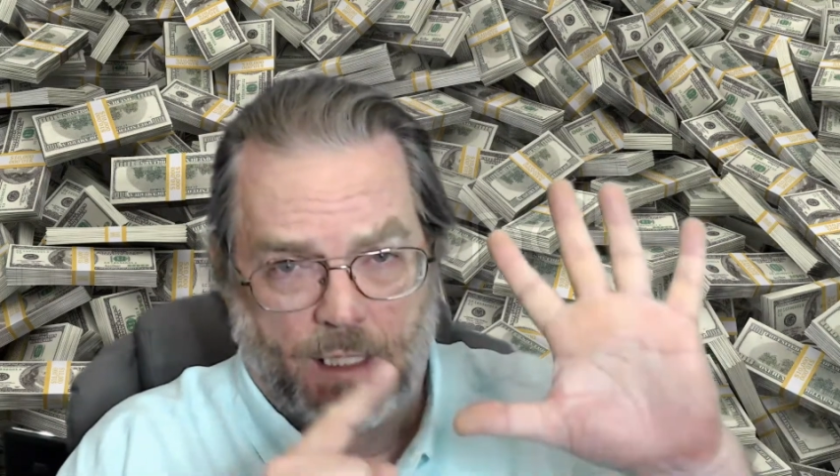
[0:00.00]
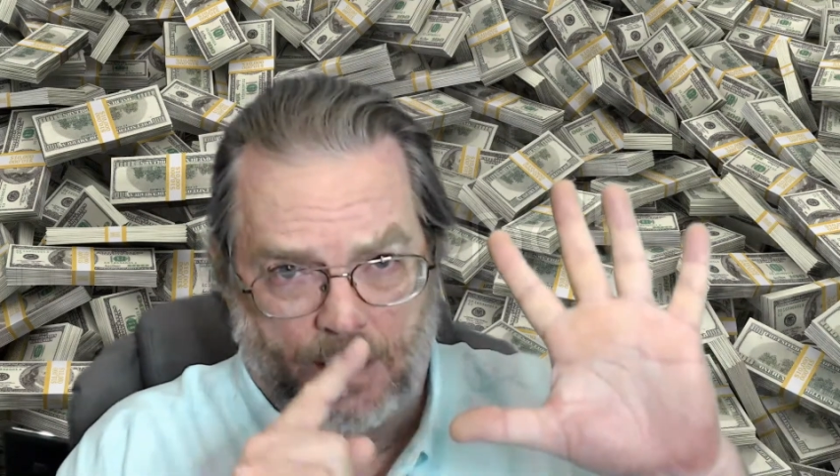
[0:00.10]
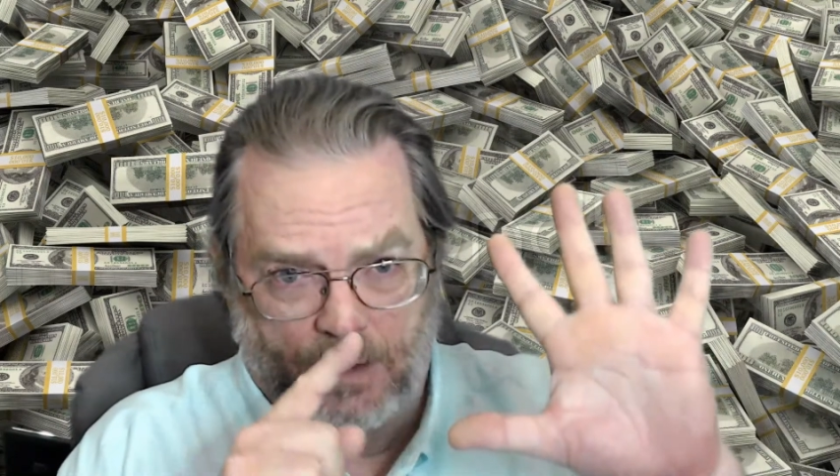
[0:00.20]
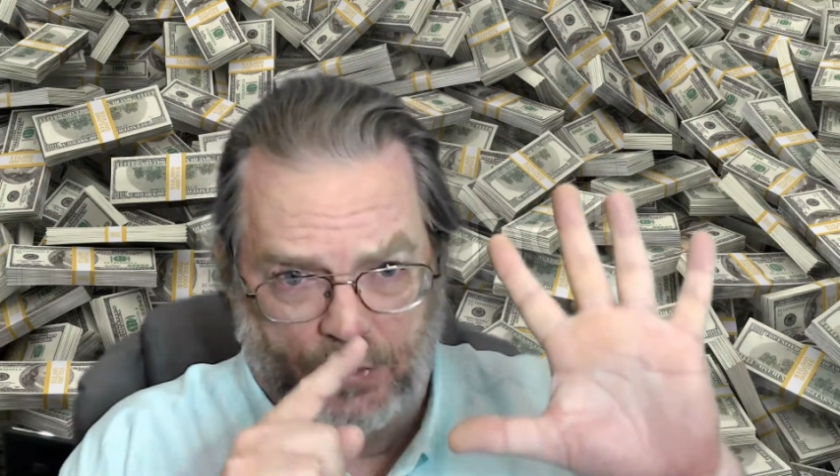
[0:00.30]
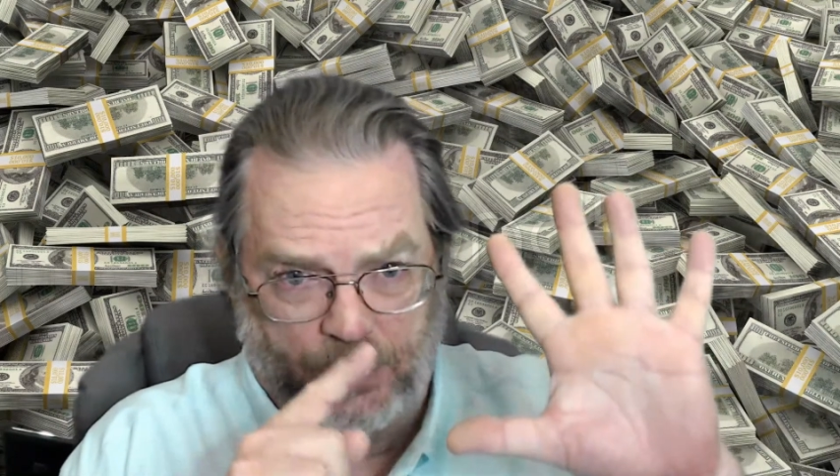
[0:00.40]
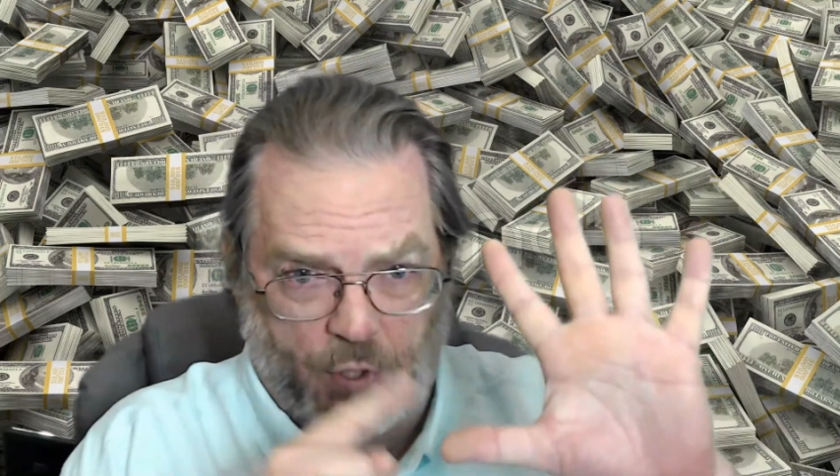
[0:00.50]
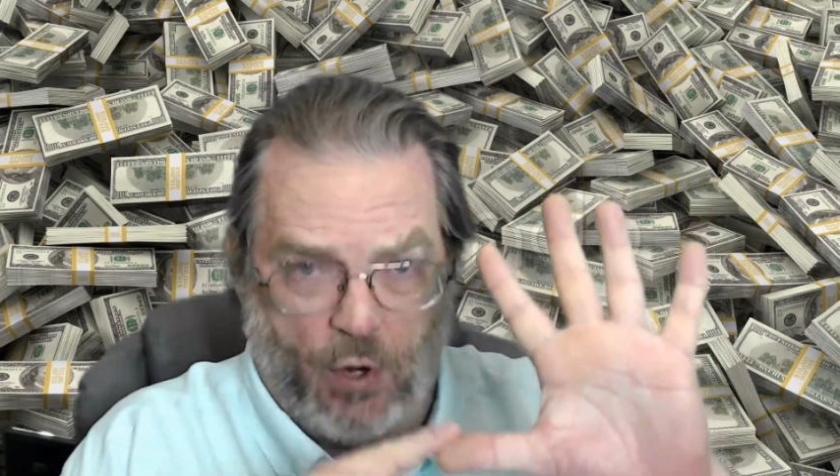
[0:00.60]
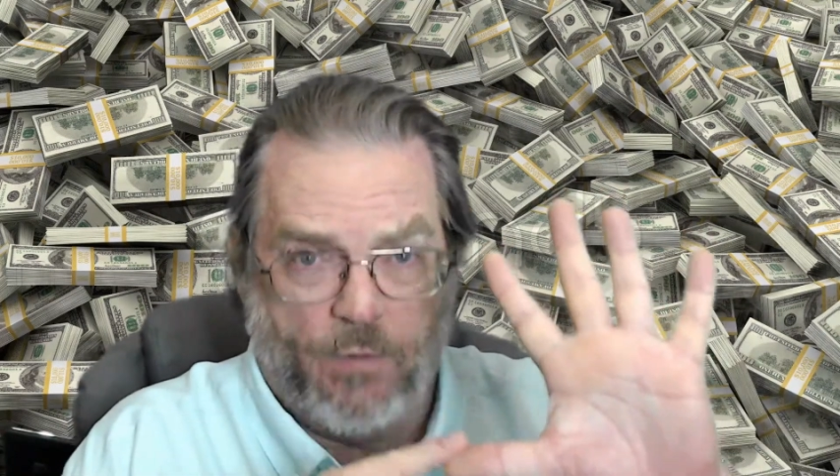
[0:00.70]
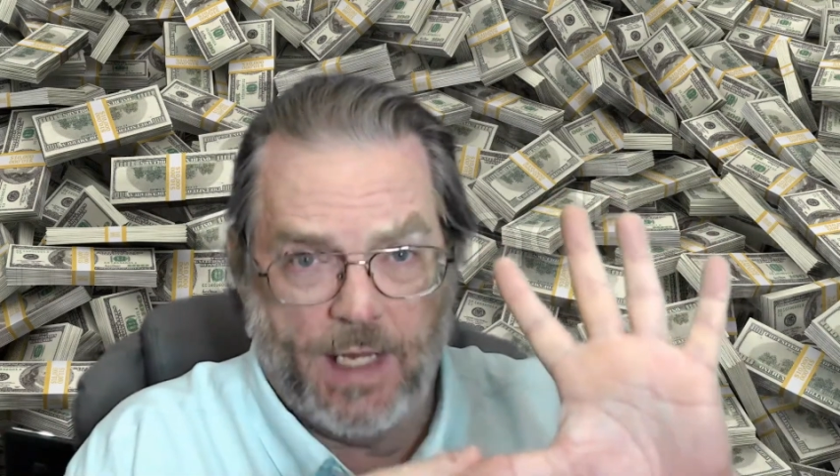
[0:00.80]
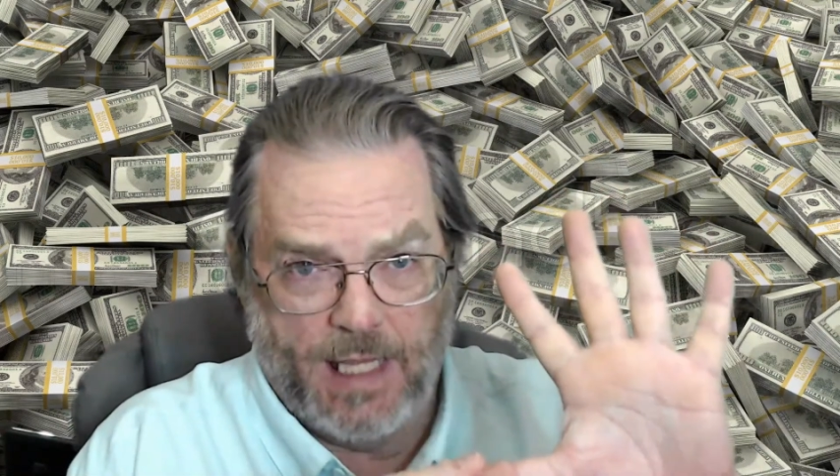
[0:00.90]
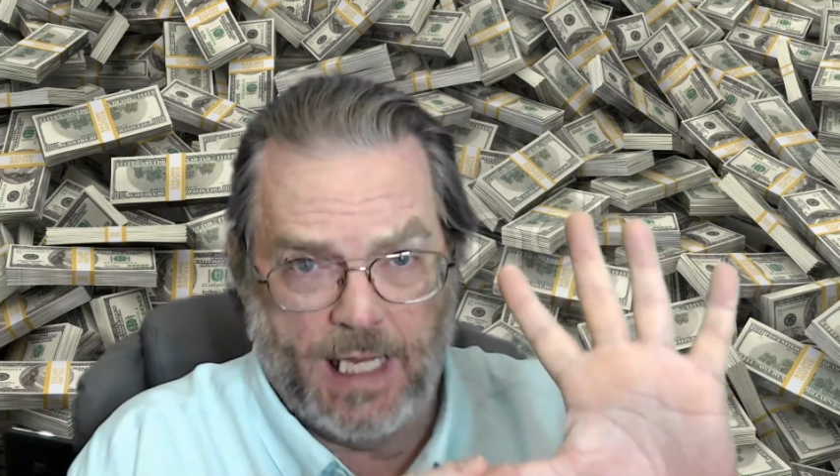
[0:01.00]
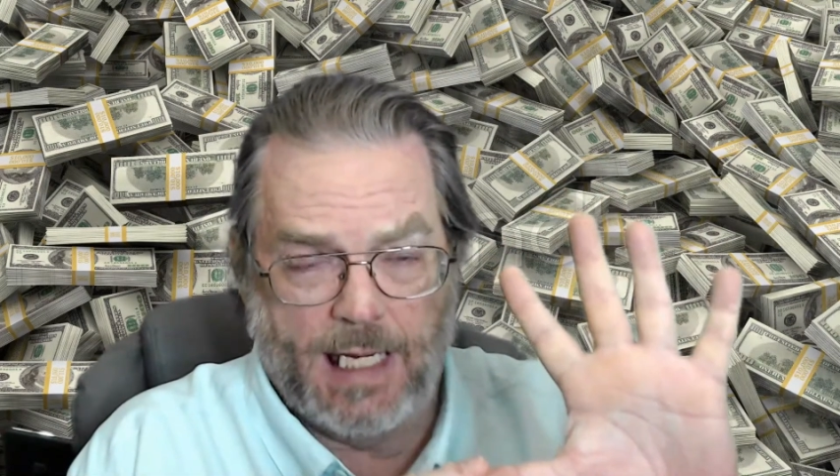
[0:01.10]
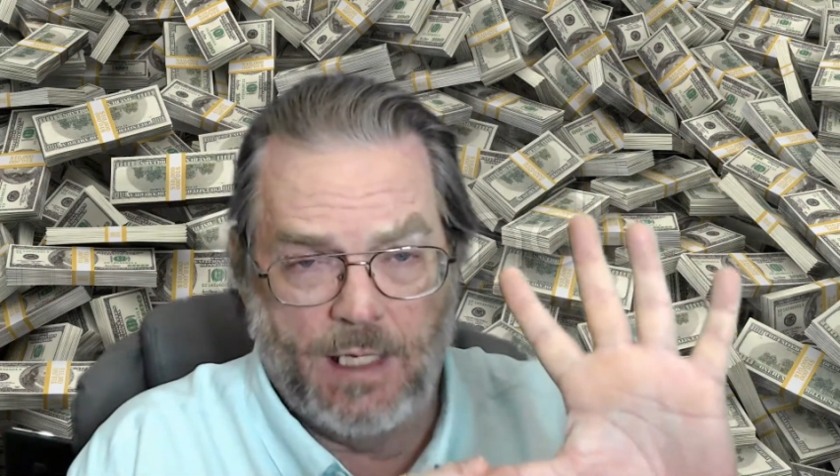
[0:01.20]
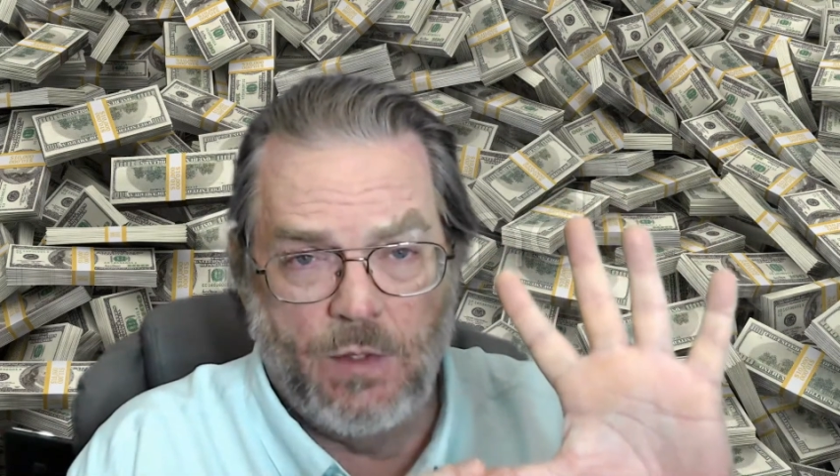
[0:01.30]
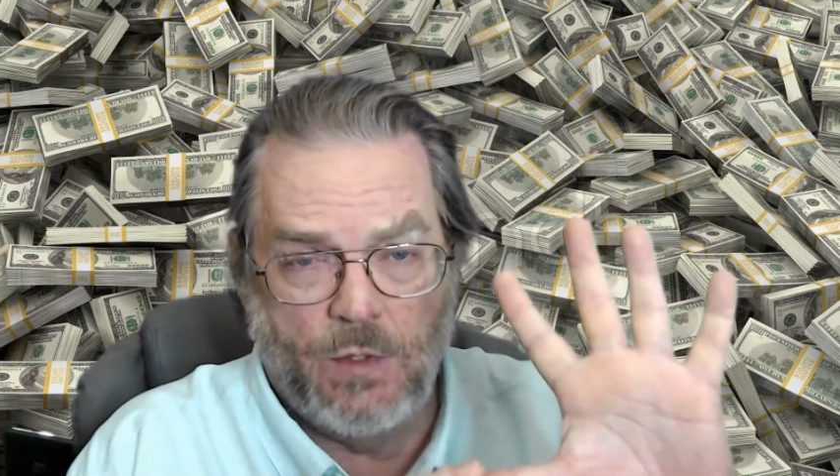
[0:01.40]
deserving
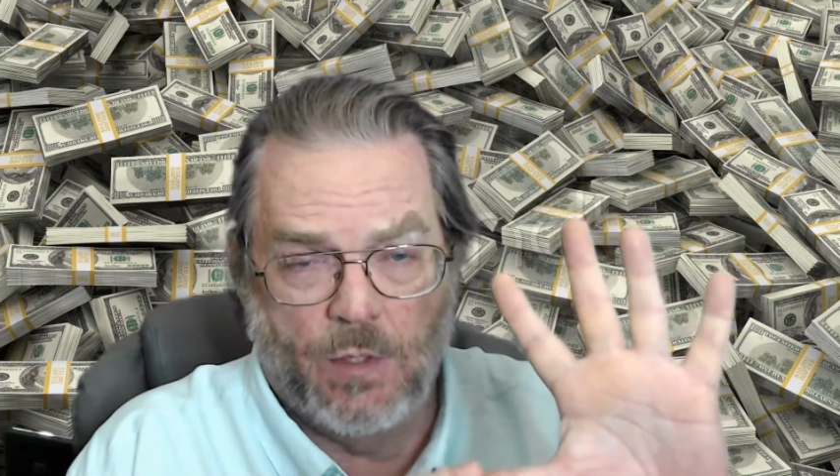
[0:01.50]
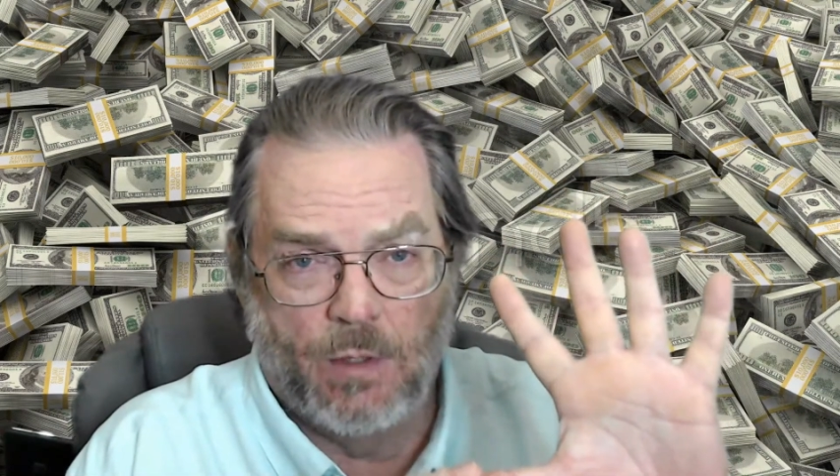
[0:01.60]
things